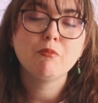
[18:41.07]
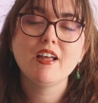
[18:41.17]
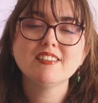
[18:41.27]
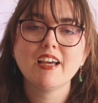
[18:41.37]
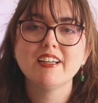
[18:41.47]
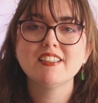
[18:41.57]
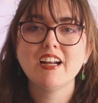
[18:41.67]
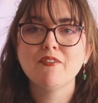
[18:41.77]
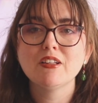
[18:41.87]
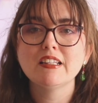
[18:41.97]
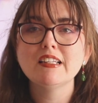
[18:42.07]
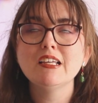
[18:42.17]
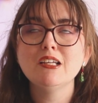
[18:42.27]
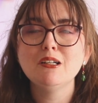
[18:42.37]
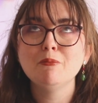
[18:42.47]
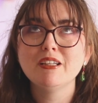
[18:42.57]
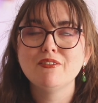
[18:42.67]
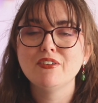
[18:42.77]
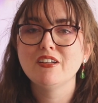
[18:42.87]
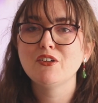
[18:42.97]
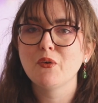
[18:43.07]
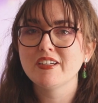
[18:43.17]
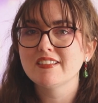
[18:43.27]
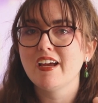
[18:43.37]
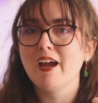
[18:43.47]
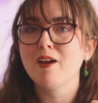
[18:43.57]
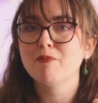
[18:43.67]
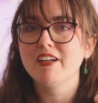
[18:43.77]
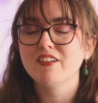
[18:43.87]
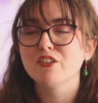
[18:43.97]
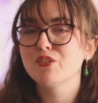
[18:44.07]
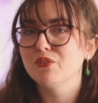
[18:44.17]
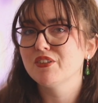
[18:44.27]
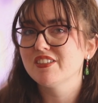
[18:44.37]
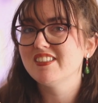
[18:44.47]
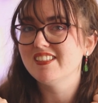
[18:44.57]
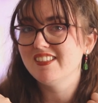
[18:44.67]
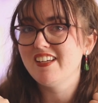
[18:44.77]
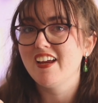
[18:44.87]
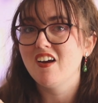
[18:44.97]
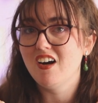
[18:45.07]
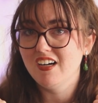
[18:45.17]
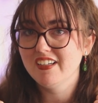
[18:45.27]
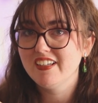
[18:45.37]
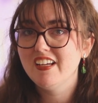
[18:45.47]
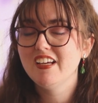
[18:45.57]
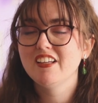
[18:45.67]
Plus, I did have a little bit of an annoying time getting the shoulders to stay on.